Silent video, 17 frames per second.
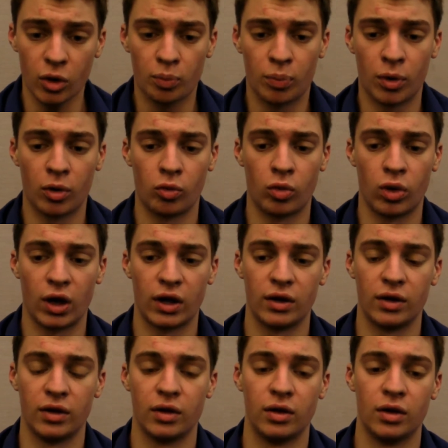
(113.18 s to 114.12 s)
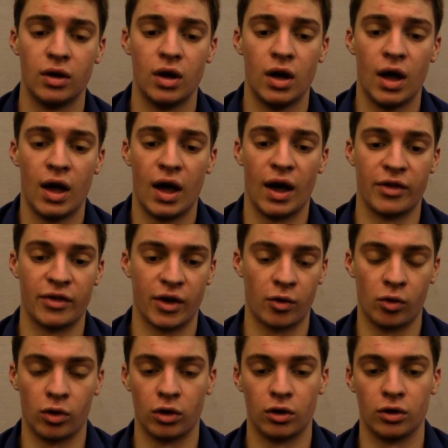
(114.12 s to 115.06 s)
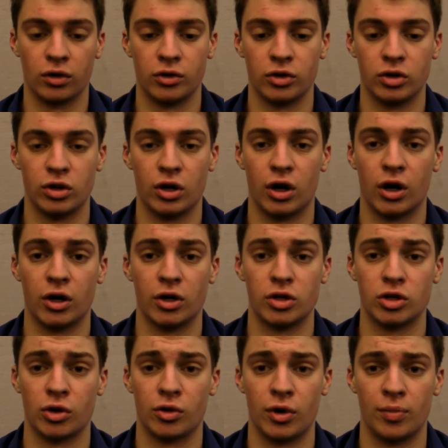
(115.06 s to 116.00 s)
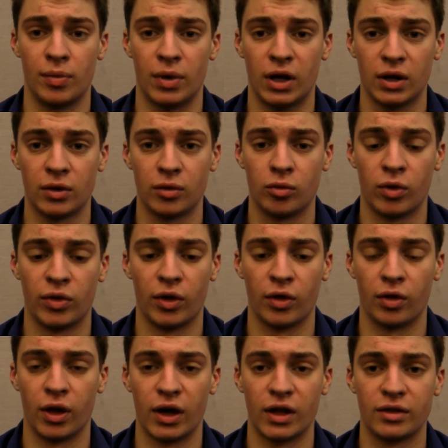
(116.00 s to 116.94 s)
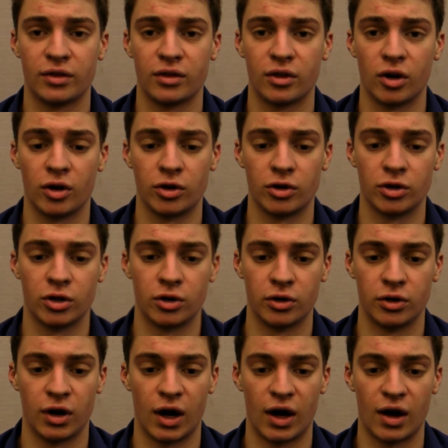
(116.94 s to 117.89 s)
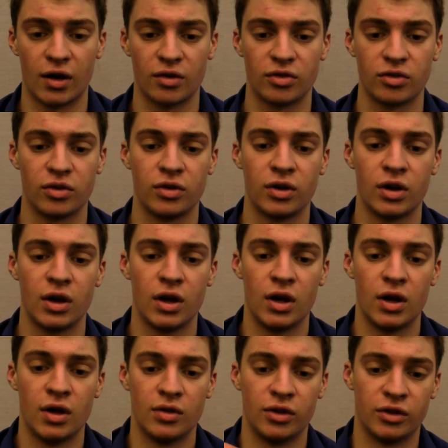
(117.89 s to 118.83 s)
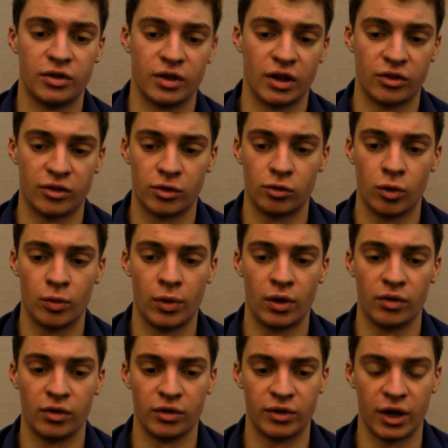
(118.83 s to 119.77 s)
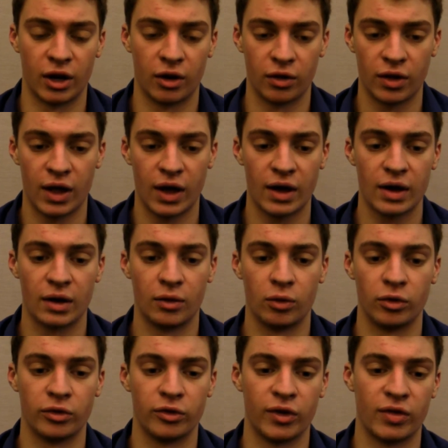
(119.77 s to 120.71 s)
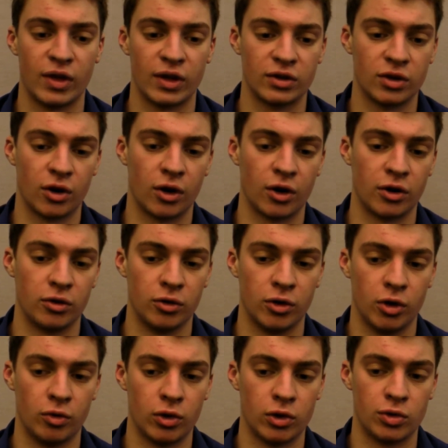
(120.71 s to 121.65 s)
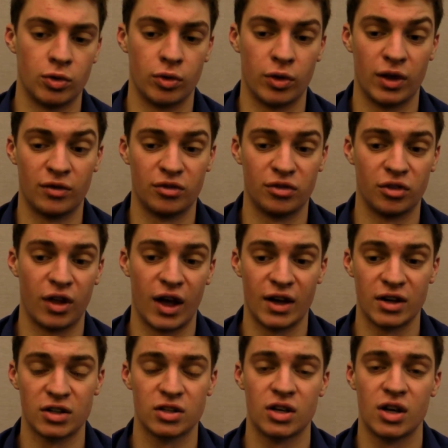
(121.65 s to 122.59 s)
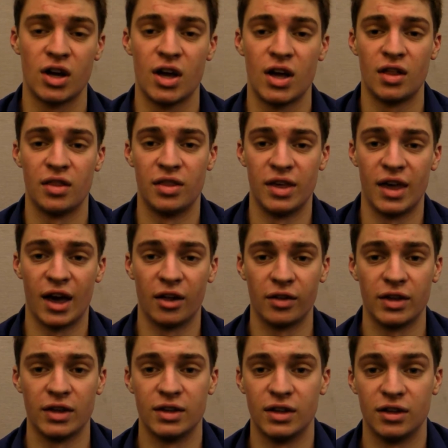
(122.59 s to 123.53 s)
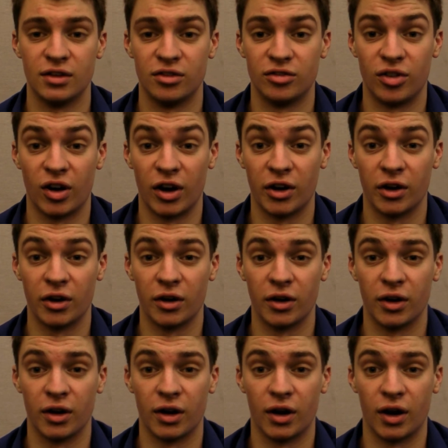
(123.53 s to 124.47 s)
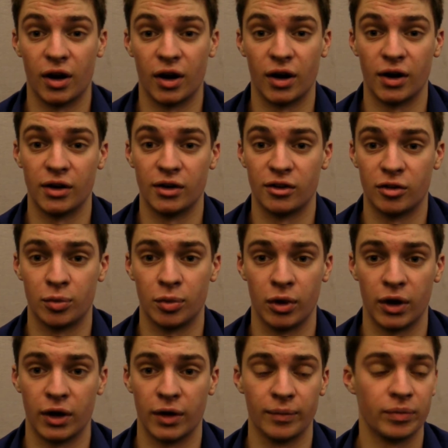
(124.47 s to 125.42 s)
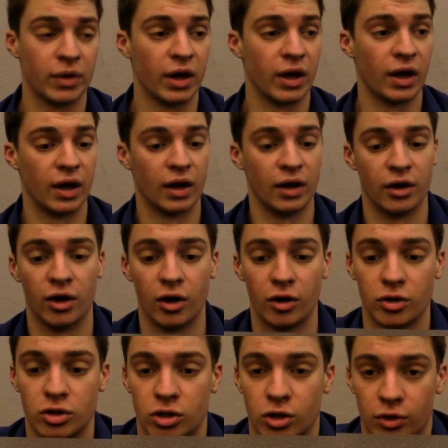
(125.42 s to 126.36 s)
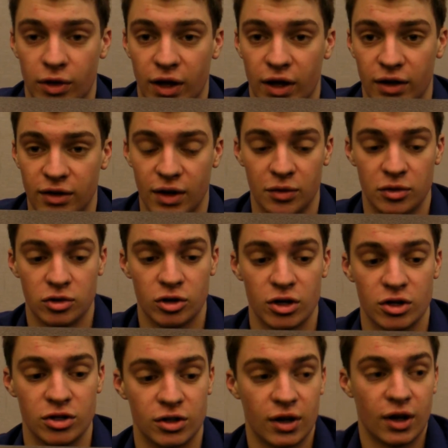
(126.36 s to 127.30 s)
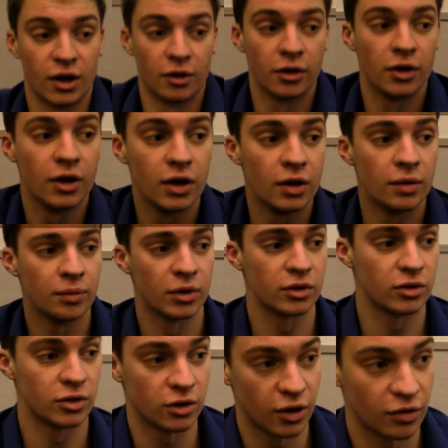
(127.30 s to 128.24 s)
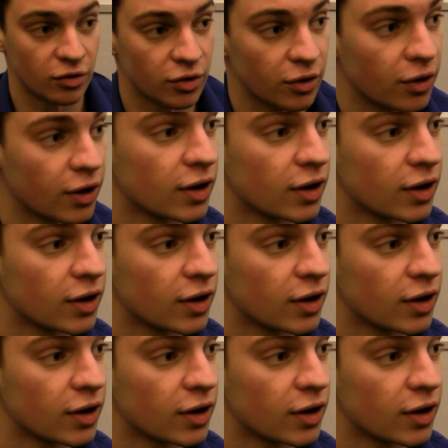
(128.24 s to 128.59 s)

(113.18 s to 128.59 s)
But when, as I will show in a minute, when the lights are turned off, the sensor will be able to tell that and will send that to Arduino, which will then flash the LED fire display. And I'll show that demonstration now. Turn off the